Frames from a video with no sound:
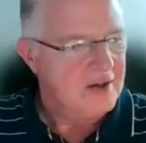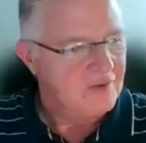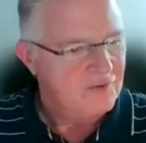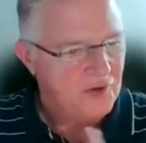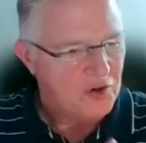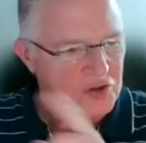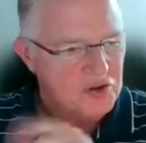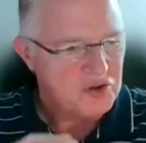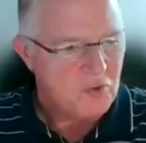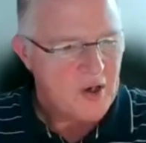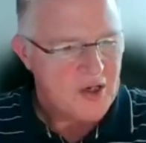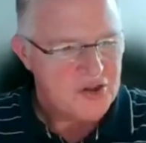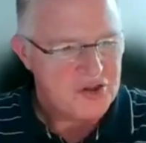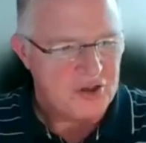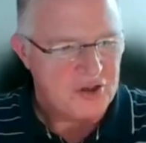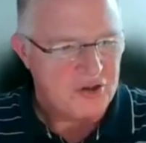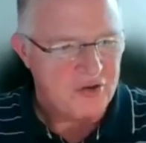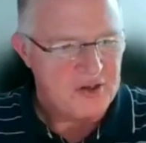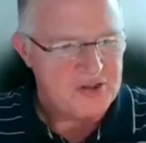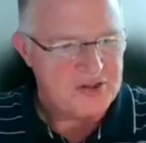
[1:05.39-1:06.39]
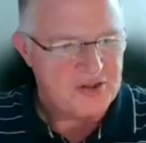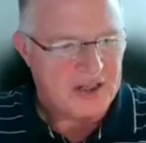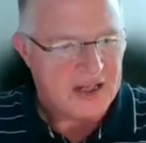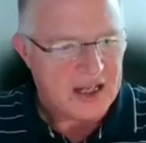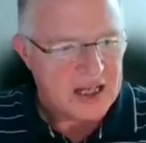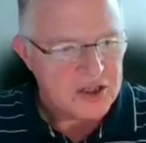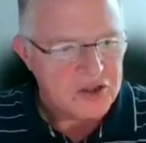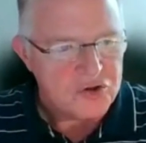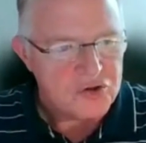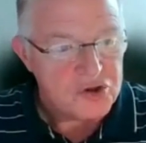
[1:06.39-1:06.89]
First question, Christie,
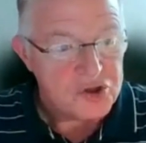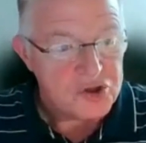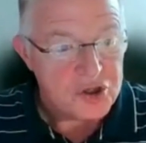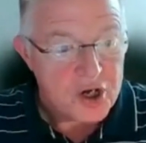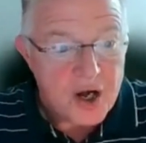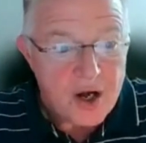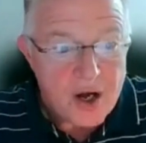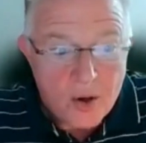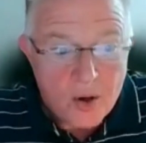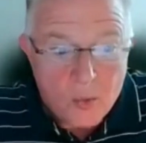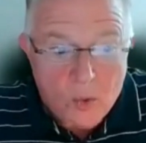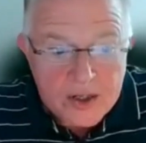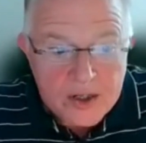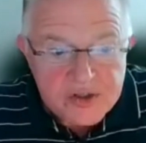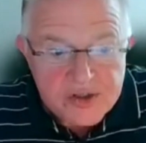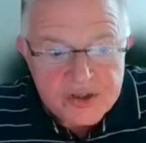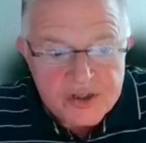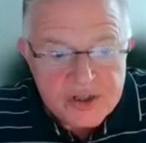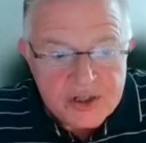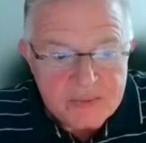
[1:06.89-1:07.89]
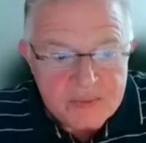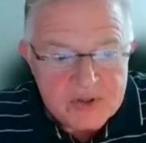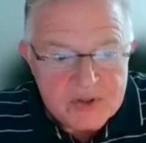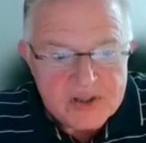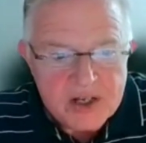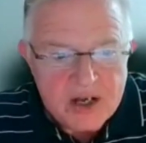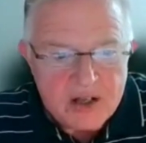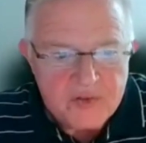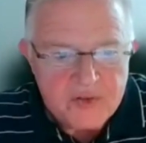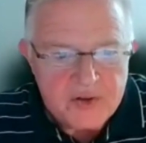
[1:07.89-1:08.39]
can you share what Siemens
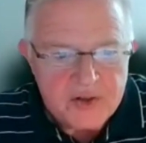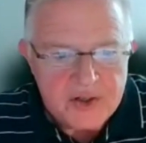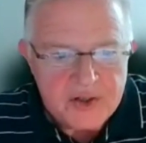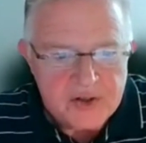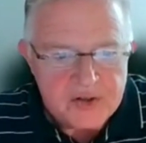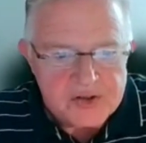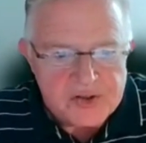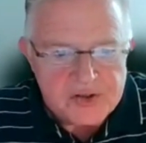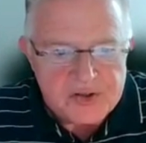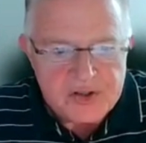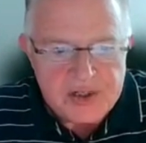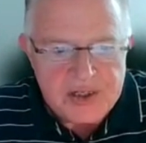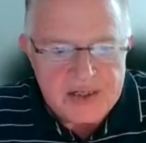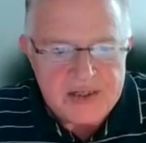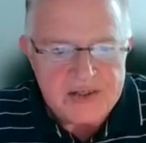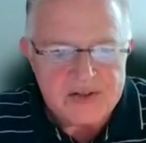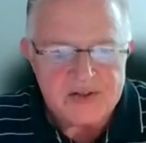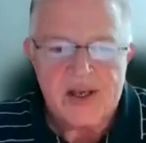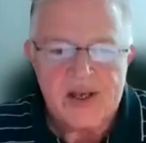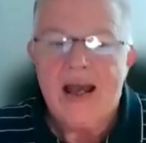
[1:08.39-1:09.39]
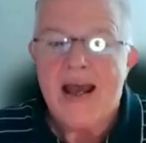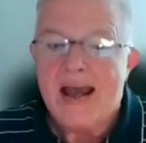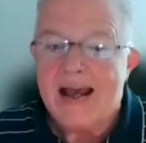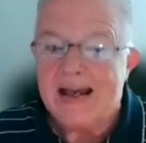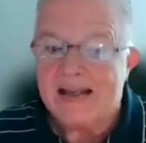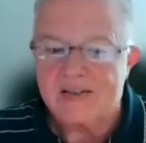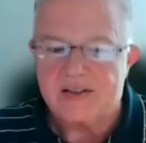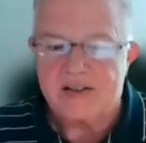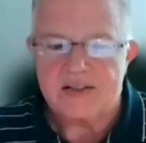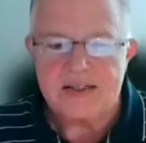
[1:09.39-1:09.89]
Healthineers sees
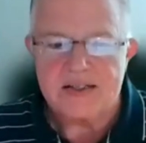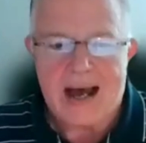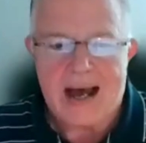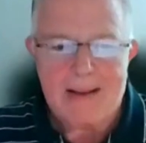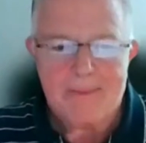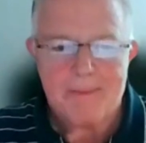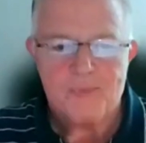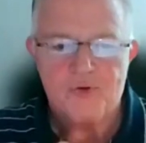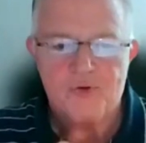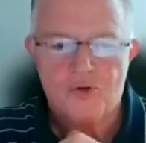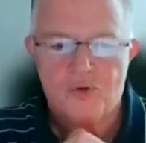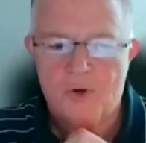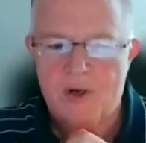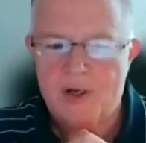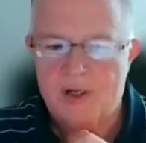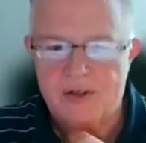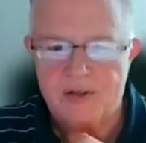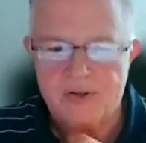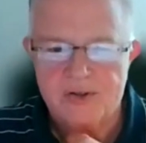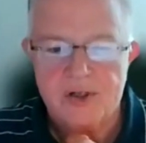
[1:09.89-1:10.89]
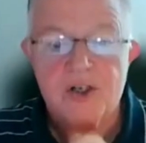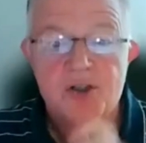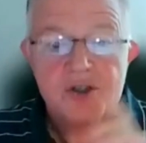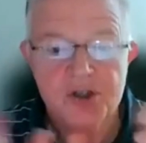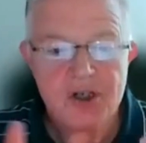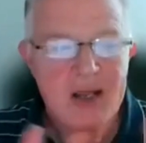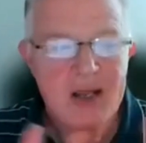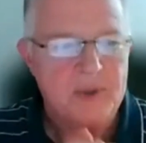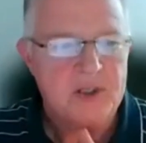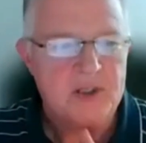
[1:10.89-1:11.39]
as the top trends
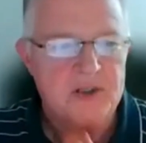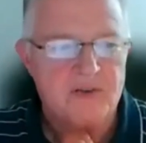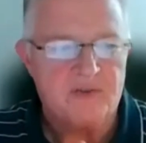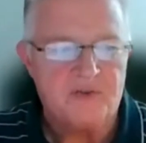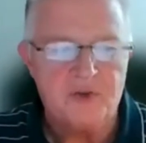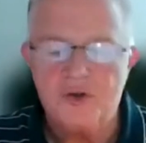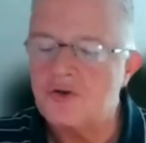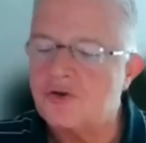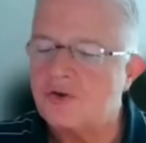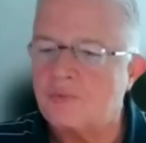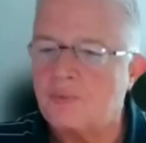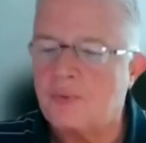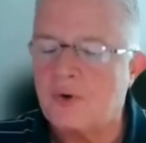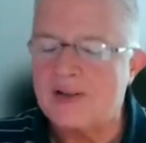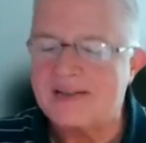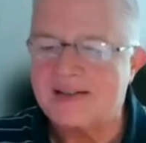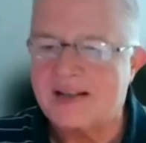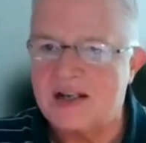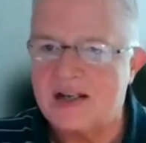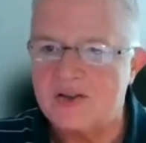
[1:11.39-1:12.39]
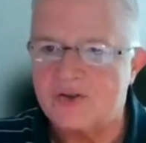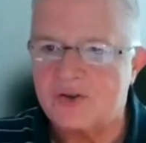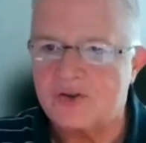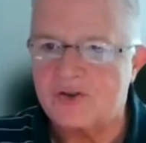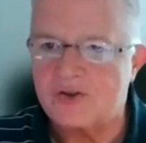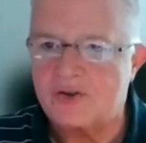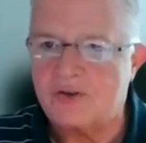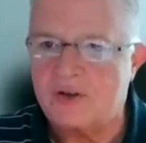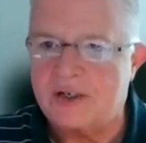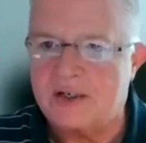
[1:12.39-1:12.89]
shaping the future of breast cancer
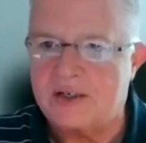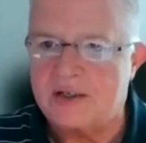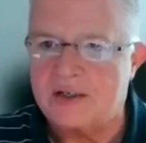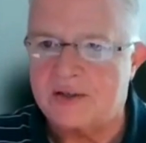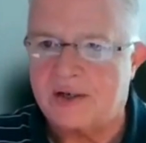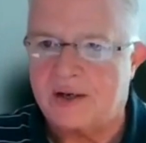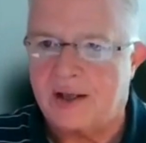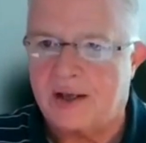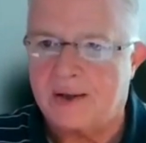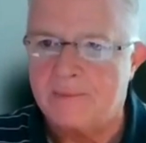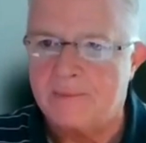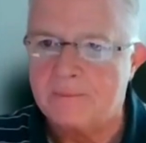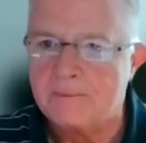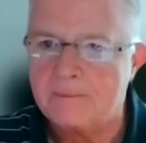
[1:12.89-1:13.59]
screening today?